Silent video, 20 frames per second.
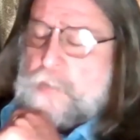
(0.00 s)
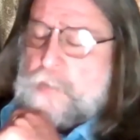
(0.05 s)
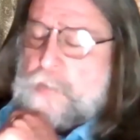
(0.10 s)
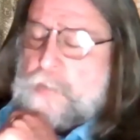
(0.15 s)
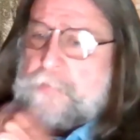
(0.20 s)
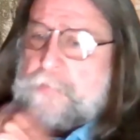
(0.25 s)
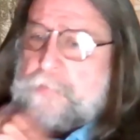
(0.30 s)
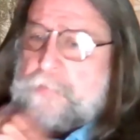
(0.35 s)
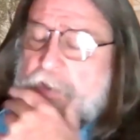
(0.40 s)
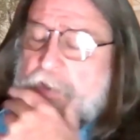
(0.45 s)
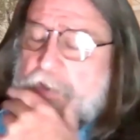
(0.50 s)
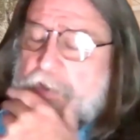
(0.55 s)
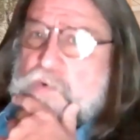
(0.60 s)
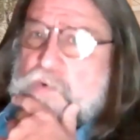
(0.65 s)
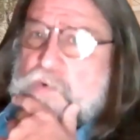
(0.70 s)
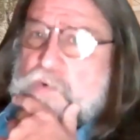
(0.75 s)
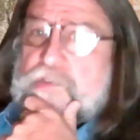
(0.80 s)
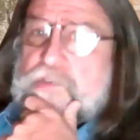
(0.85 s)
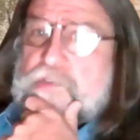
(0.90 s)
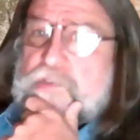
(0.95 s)
Dumas
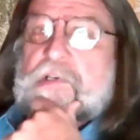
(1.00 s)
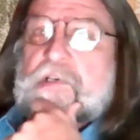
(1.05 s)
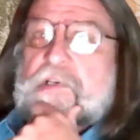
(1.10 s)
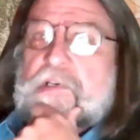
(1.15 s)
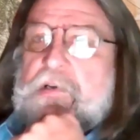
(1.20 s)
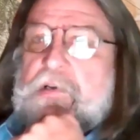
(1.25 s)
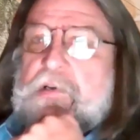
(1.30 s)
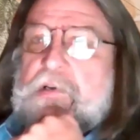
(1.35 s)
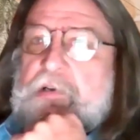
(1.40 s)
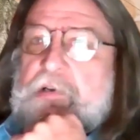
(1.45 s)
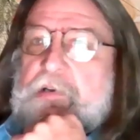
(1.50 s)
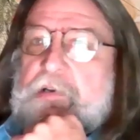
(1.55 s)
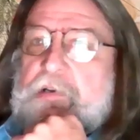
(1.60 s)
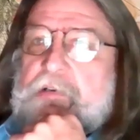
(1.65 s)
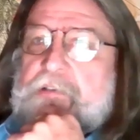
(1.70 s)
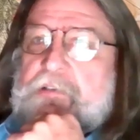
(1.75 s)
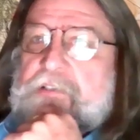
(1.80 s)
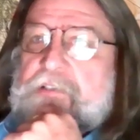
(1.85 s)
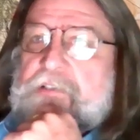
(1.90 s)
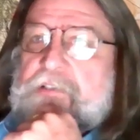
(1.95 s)
Malone's
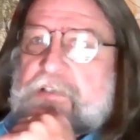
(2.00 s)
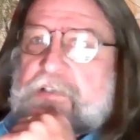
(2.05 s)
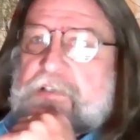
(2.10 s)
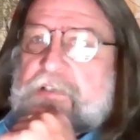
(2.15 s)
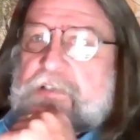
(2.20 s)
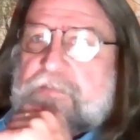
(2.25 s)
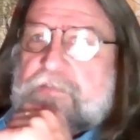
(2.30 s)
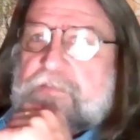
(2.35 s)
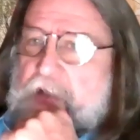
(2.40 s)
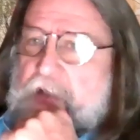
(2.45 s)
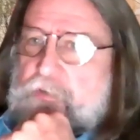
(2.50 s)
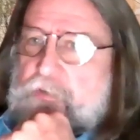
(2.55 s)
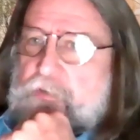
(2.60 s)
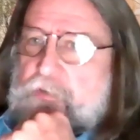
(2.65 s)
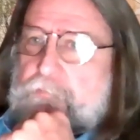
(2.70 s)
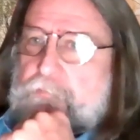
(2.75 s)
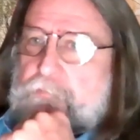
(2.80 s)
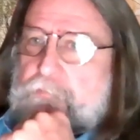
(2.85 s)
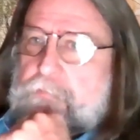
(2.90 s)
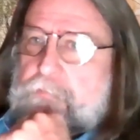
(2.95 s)

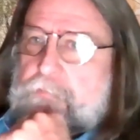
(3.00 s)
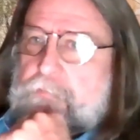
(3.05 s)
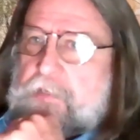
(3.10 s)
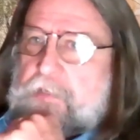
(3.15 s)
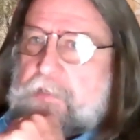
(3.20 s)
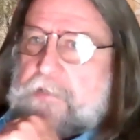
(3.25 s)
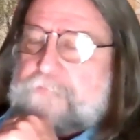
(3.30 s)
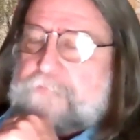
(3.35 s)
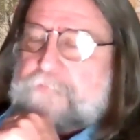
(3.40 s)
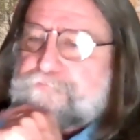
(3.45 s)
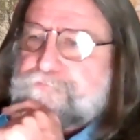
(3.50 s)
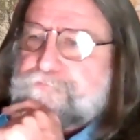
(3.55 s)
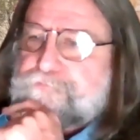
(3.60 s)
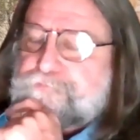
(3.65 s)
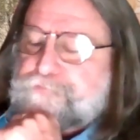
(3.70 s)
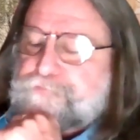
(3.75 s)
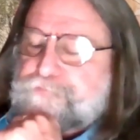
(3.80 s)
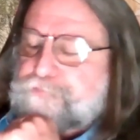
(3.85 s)
six-volume um,